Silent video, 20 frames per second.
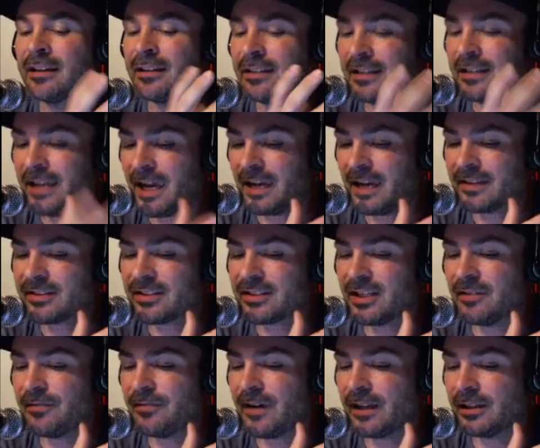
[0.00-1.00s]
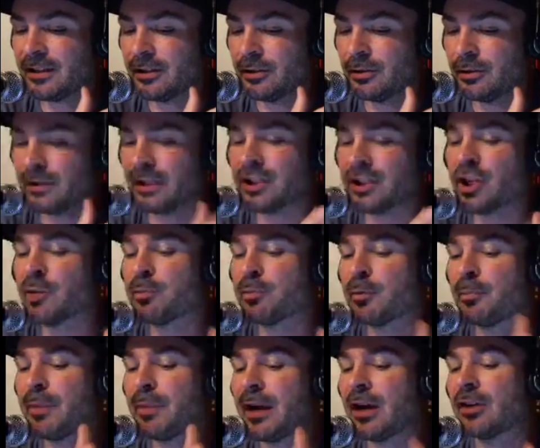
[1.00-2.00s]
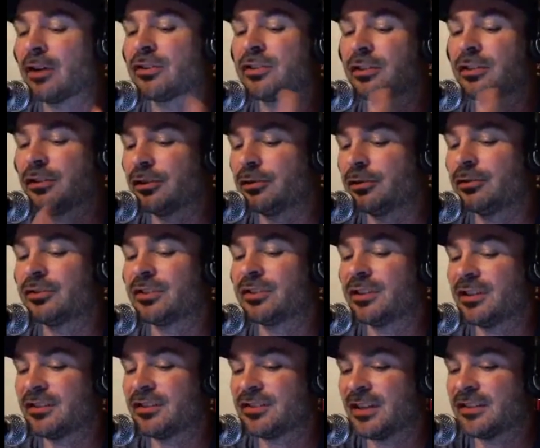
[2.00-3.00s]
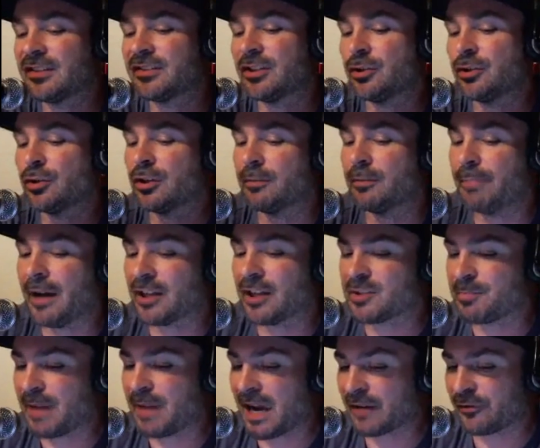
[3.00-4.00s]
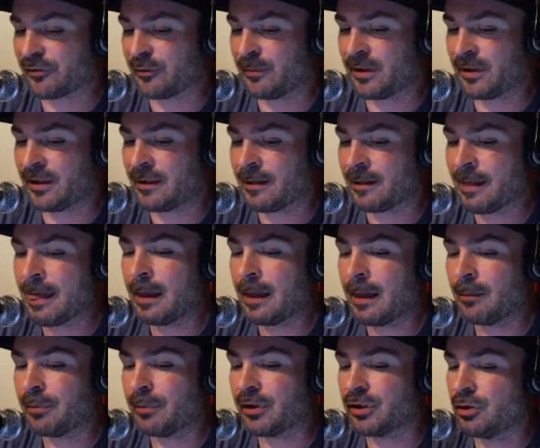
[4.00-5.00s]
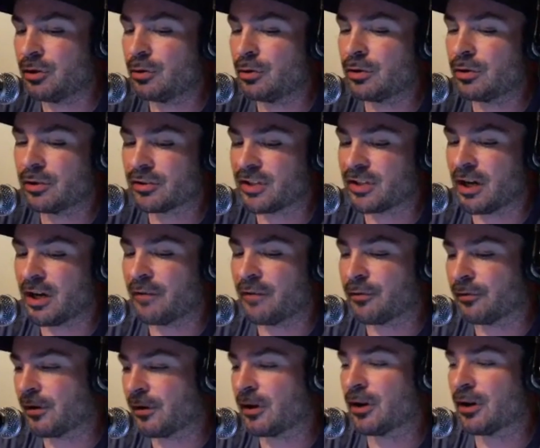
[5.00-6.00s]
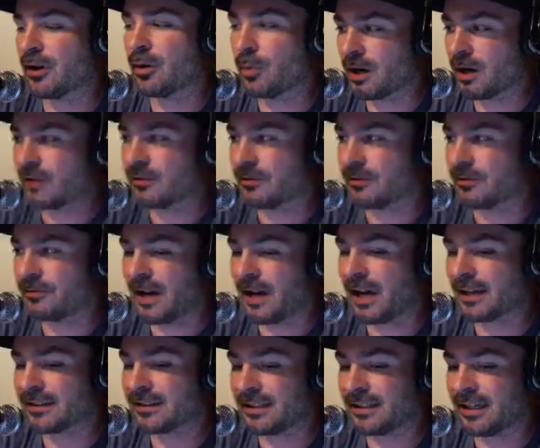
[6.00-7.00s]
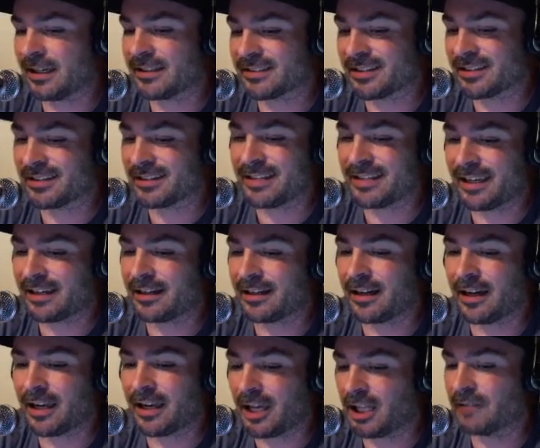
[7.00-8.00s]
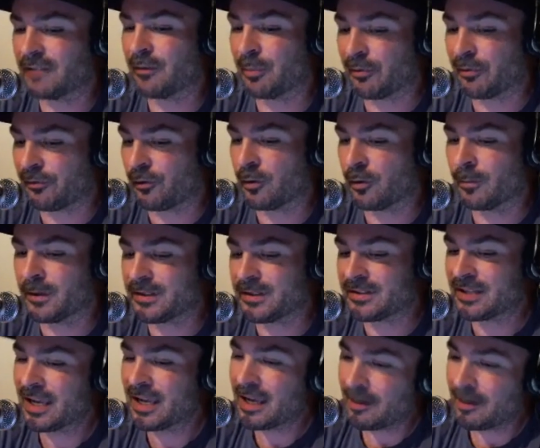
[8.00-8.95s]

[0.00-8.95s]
yes, if I lose, like you're prepared to lose in the sense that you could bounce back from it, but you yourself are very aware of the fact that it's going to take a hell of a performance